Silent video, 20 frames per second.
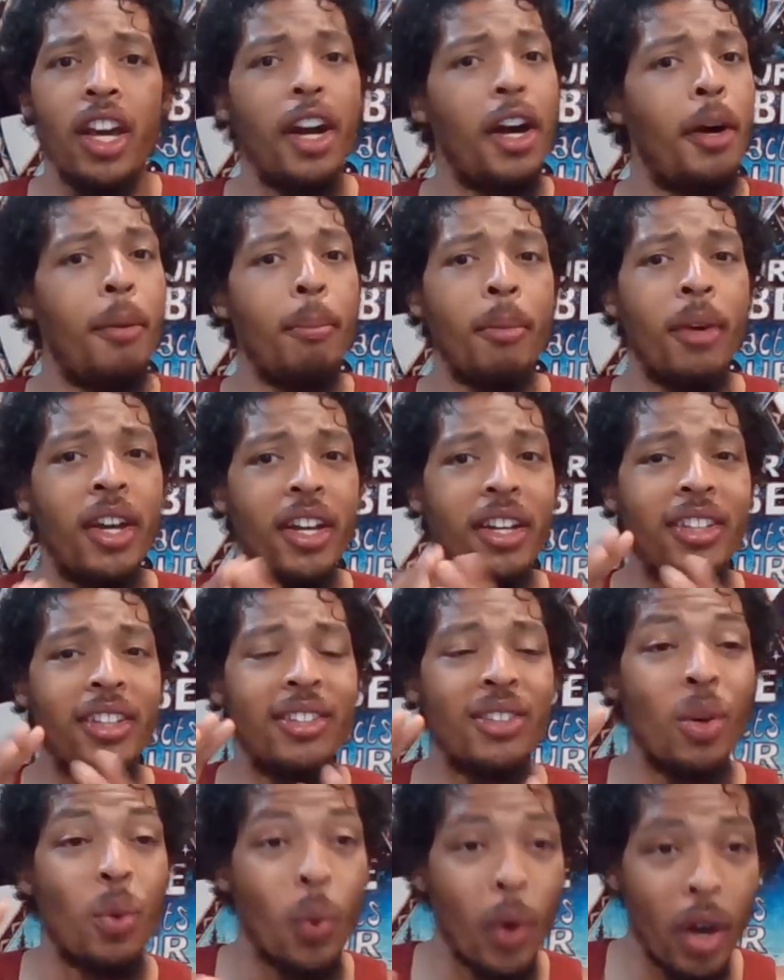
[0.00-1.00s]
Um,
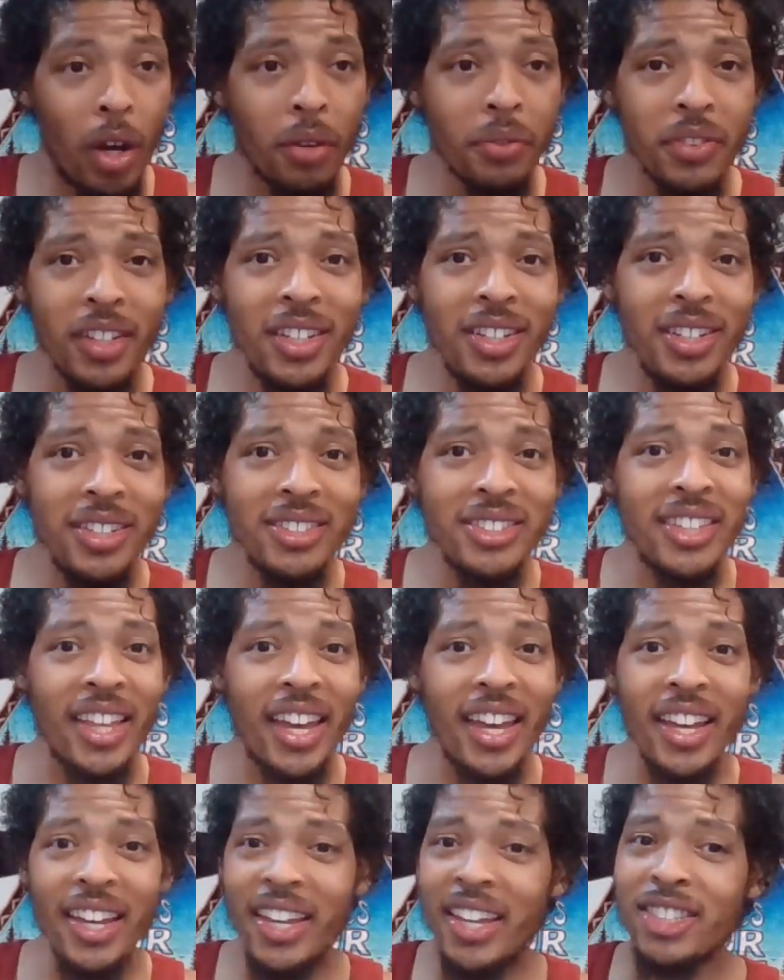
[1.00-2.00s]
the wealthy,
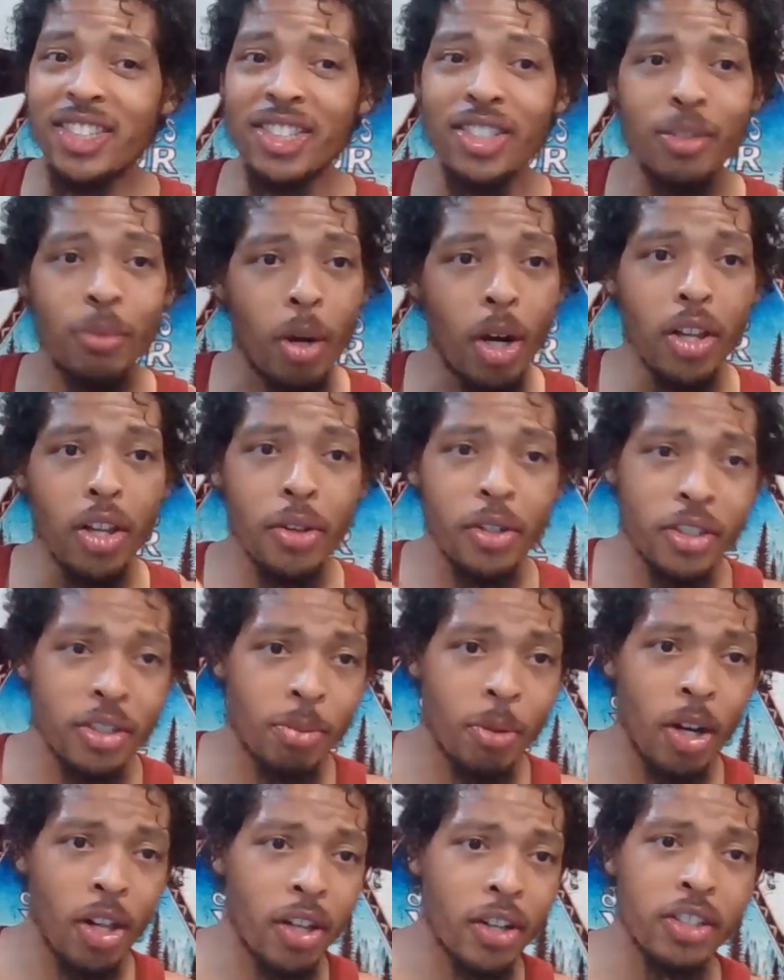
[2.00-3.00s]
that gets smaller and
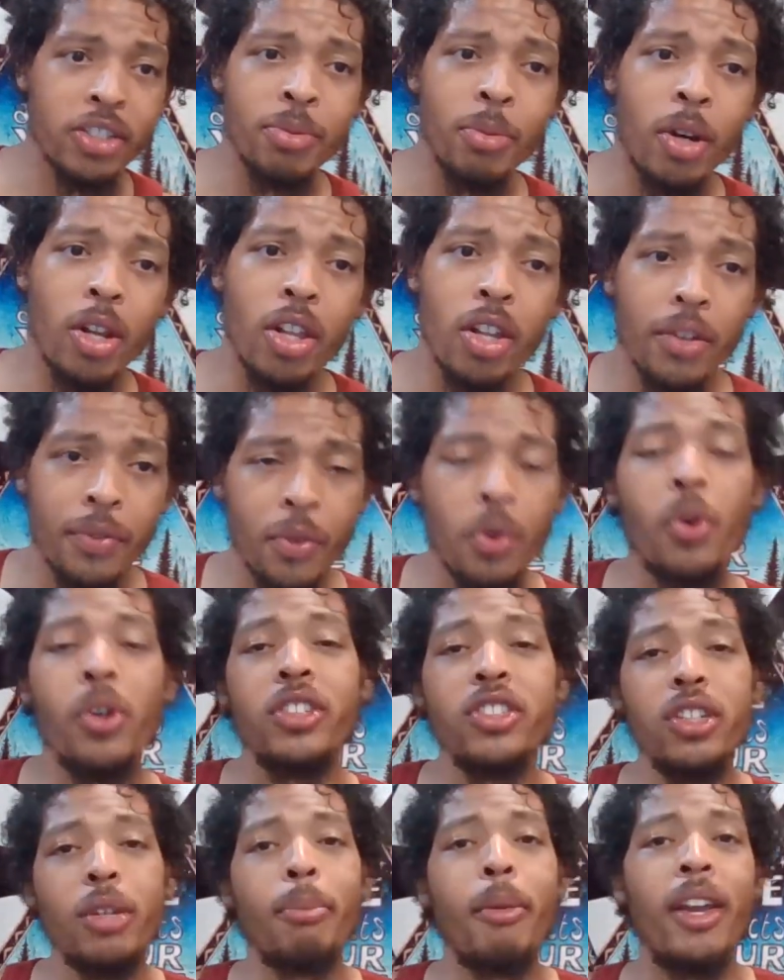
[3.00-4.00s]
smaller and smaller. Of
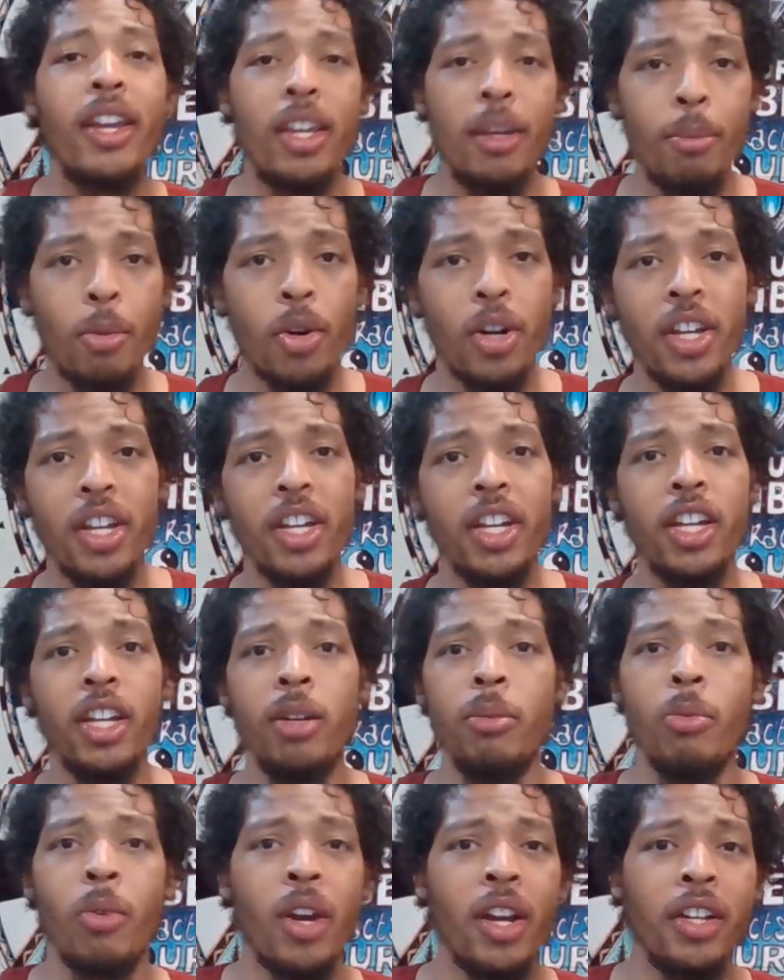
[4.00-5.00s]
course, they're making more
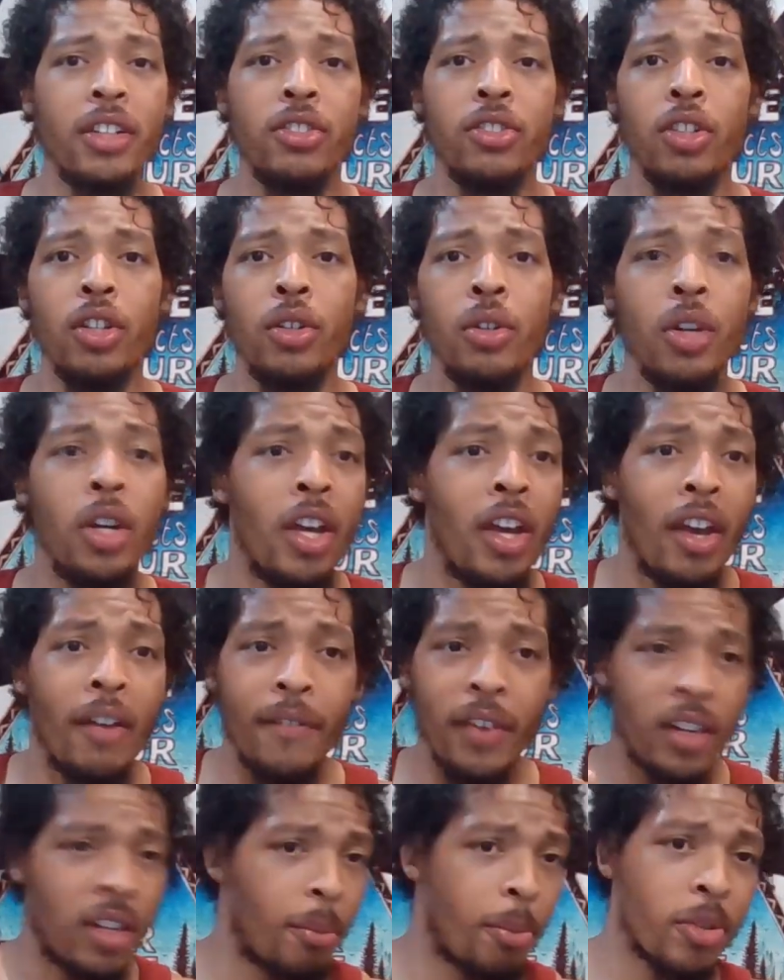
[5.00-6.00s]
income, right? So
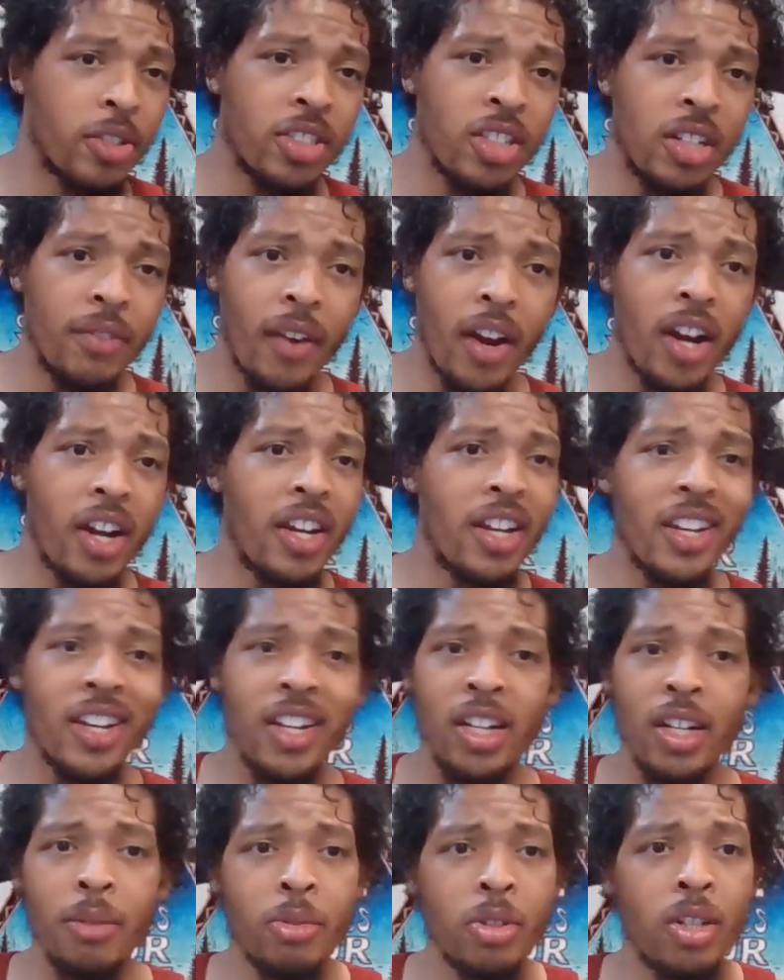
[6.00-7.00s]
50% of our
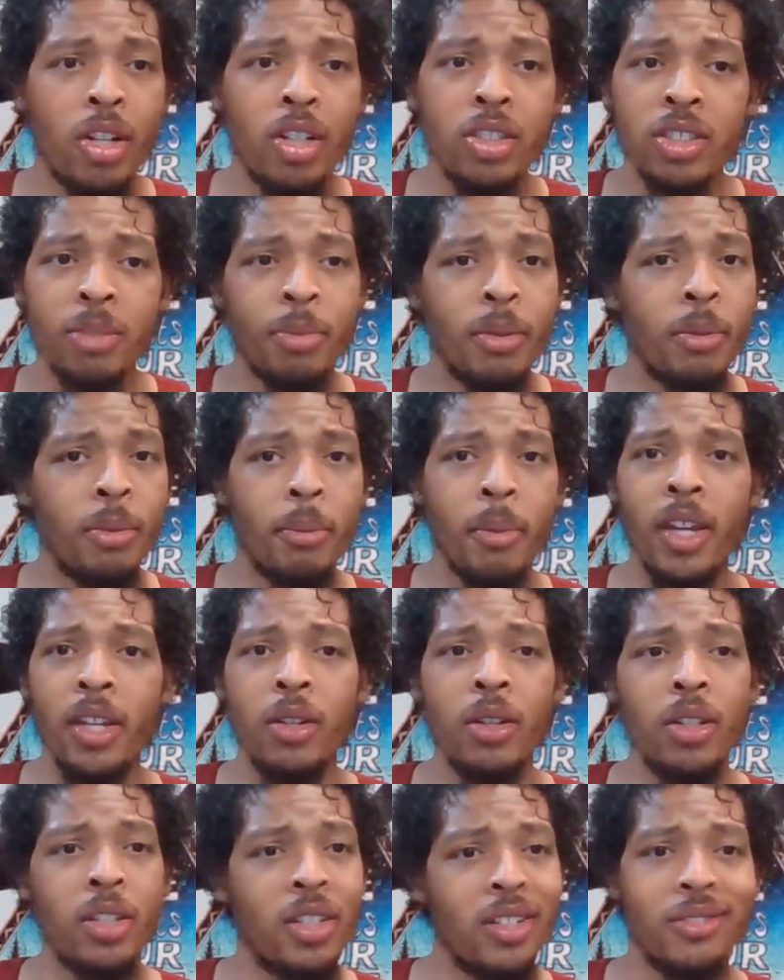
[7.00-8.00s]
income, some people
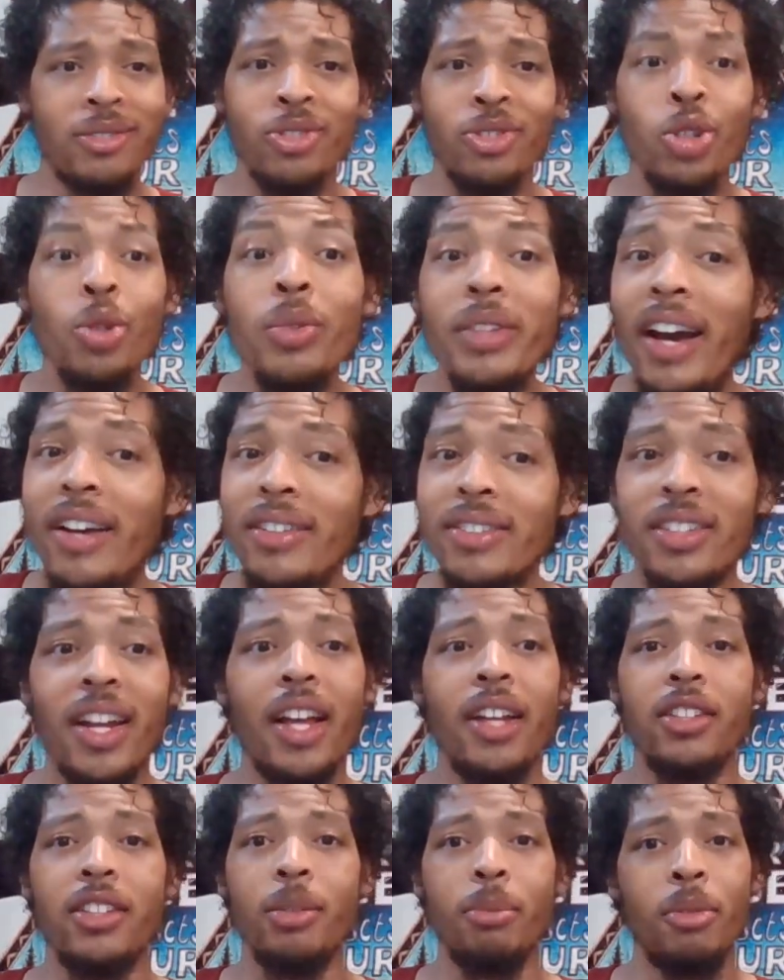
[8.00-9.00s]
make
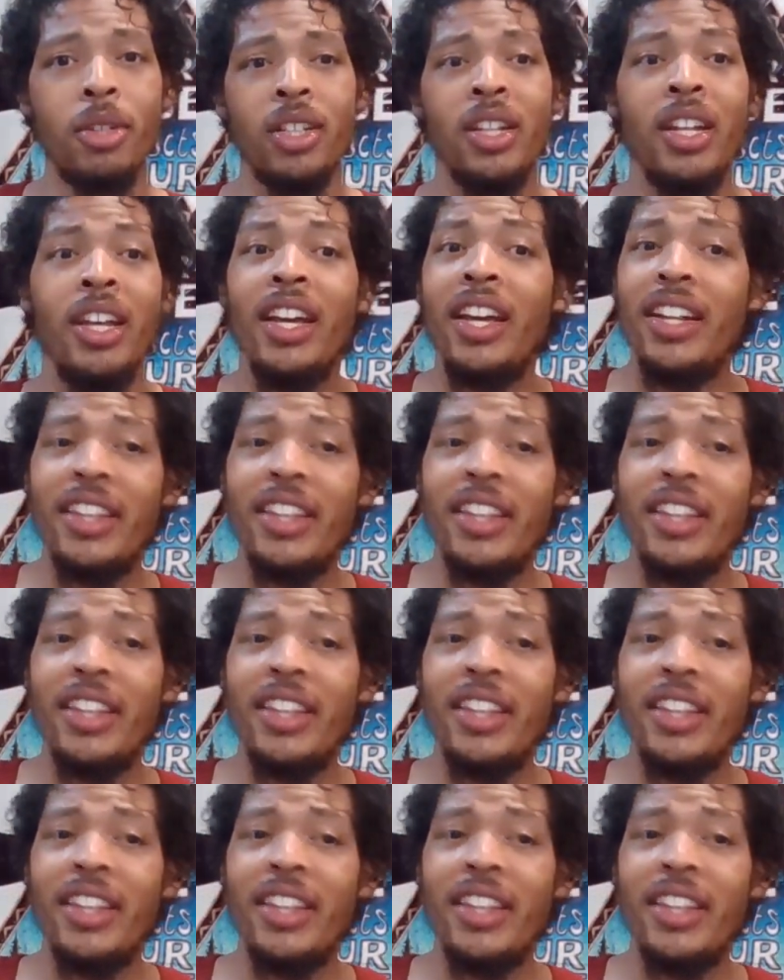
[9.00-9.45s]
$2,000 a month.